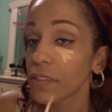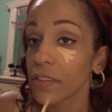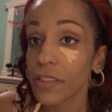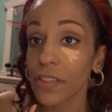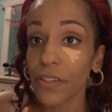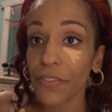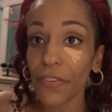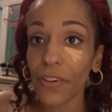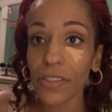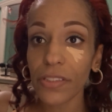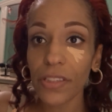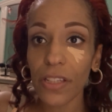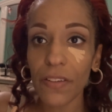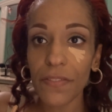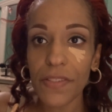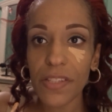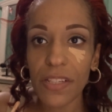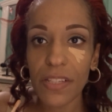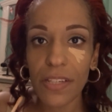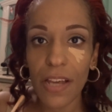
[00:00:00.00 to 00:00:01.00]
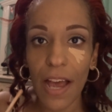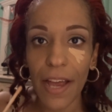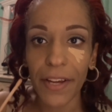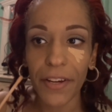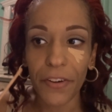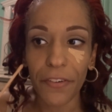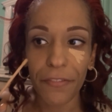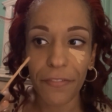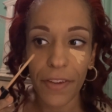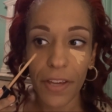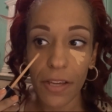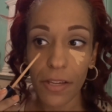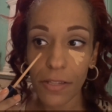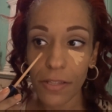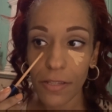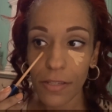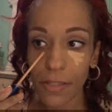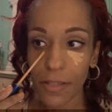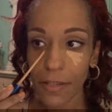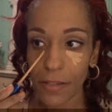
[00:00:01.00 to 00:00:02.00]
give ourselves the tiger
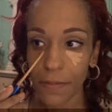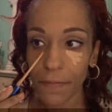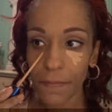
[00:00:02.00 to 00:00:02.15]
face.